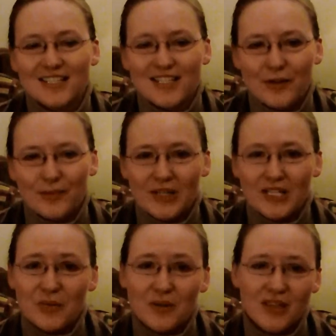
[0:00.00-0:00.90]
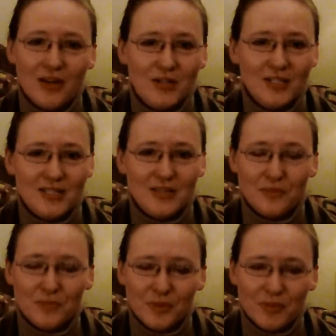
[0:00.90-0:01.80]
So anyway, that is
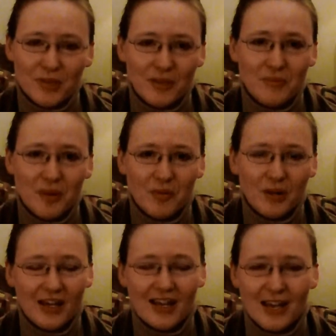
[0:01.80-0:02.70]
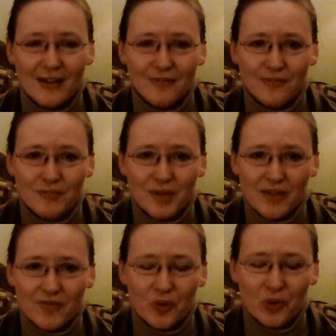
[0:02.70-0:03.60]
the, the big memory I have of
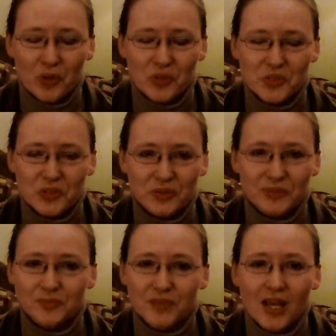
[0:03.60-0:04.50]
being four years old.